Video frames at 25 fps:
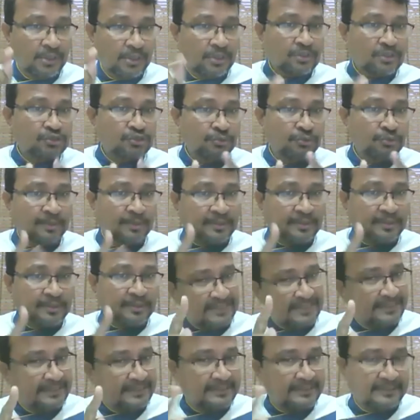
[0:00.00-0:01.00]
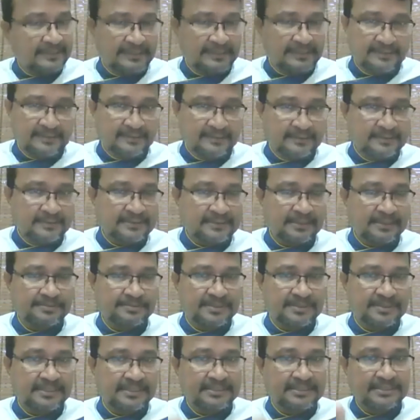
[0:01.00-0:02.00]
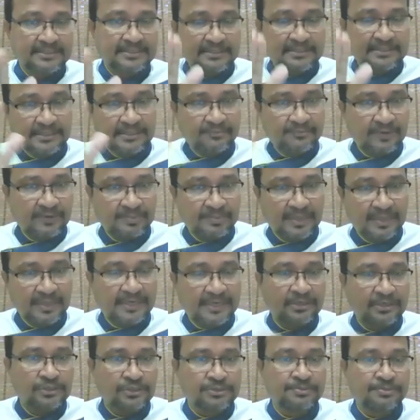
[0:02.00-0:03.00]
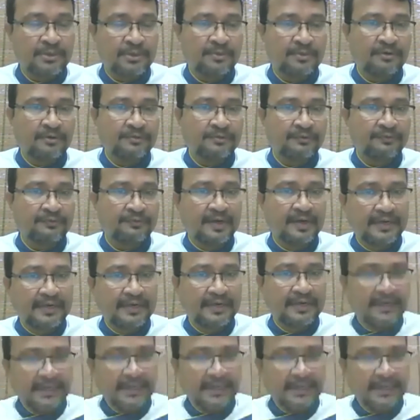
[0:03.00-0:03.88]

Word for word: super sticky like substance from the endosperm of the wheat.